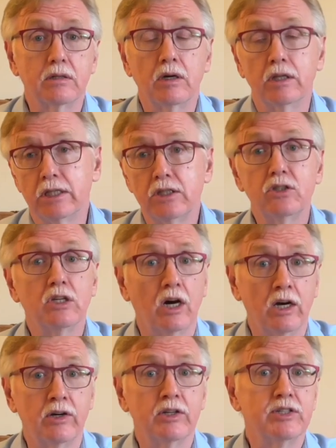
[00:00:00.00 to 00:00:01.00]
at least
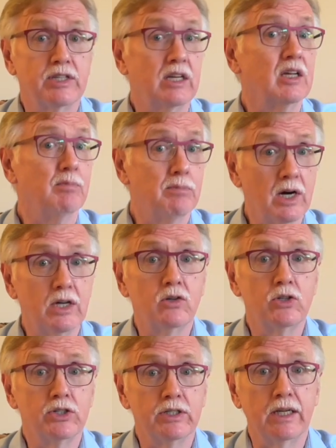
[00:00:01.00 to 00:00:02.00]
our understanding of
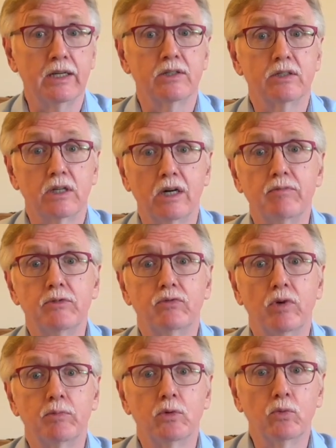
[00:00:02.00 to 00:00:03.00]
modern genetics, comes
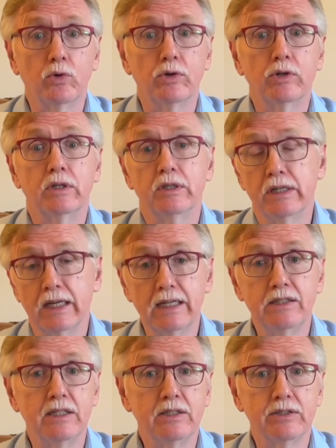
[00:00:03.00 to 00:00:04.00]
from the work in the
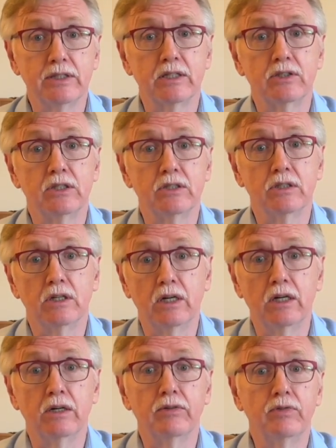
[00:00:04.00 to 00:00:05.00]
1860s
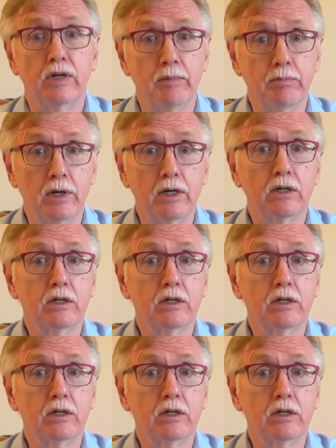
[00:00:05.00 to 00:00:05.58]
of a monk